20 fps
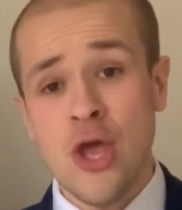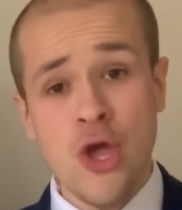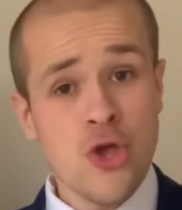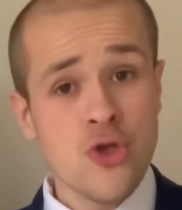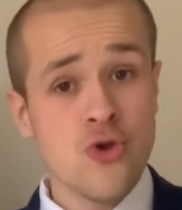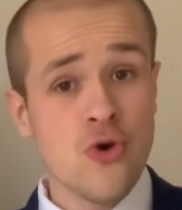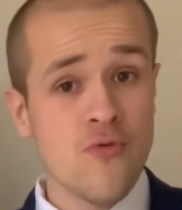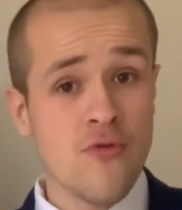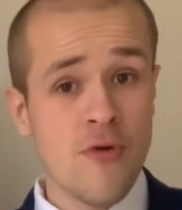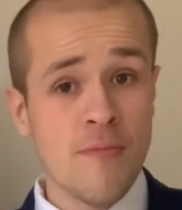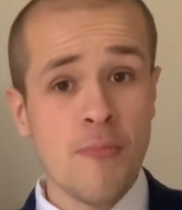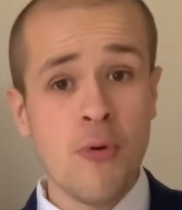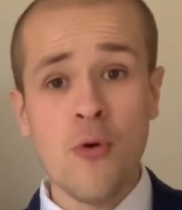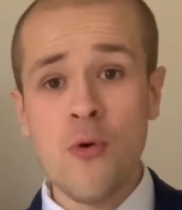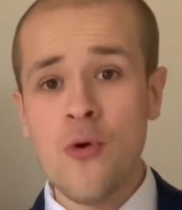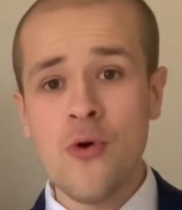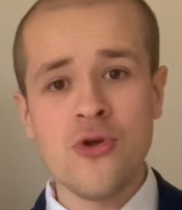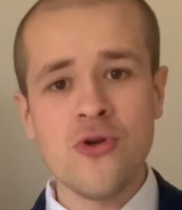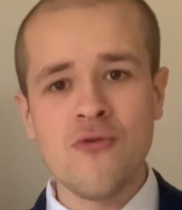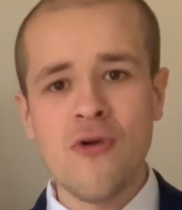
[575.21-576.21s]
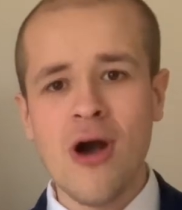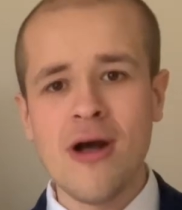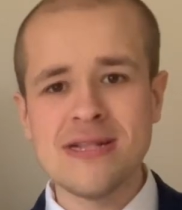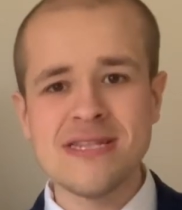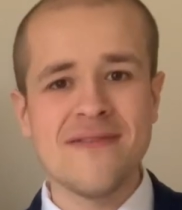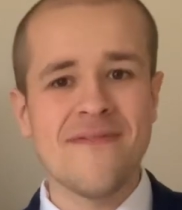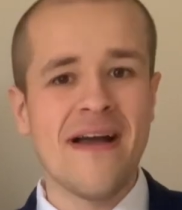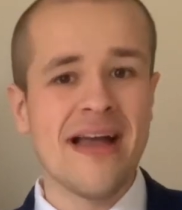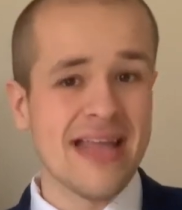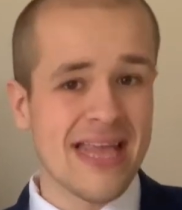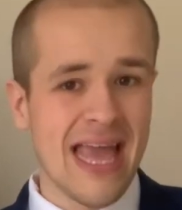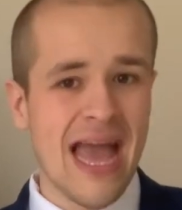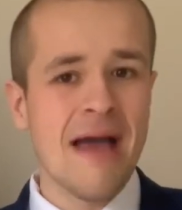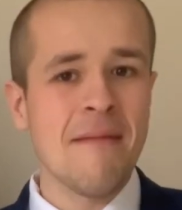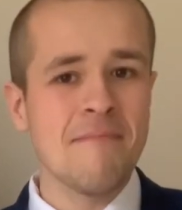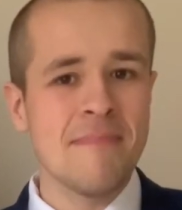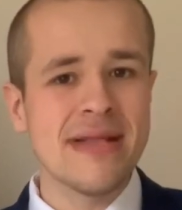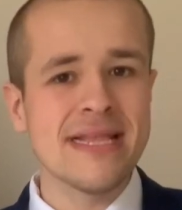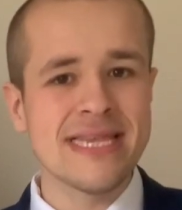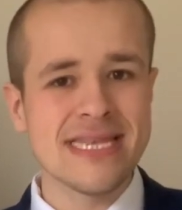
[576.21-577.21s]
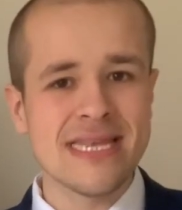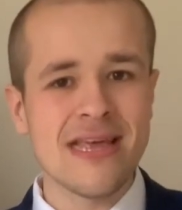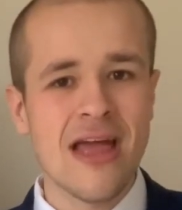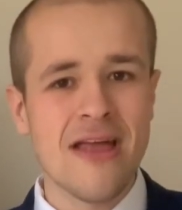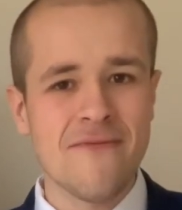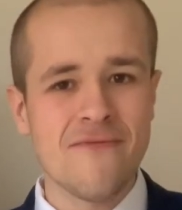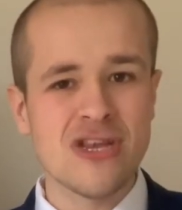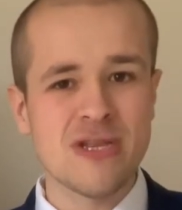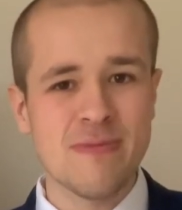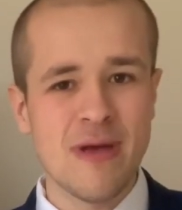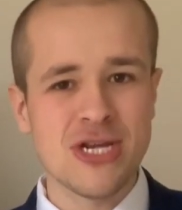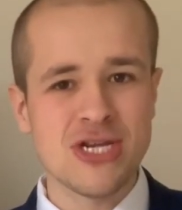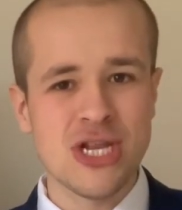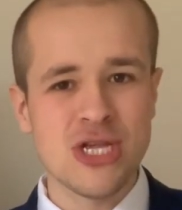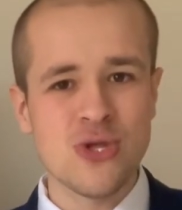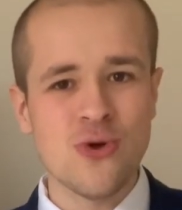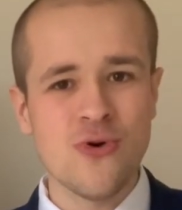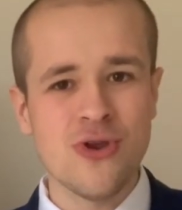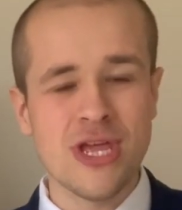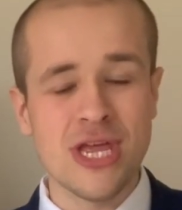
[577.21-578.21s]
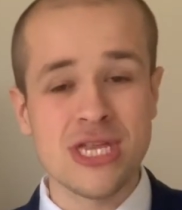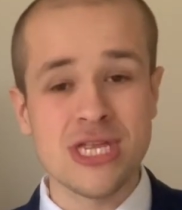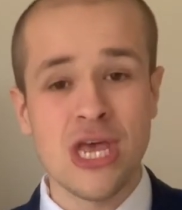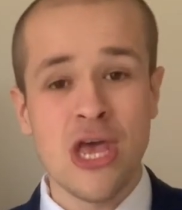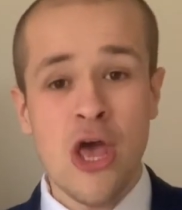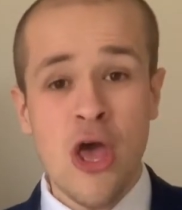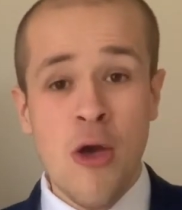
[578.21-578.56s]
Your report or your artifact can be designed for a specialist audience,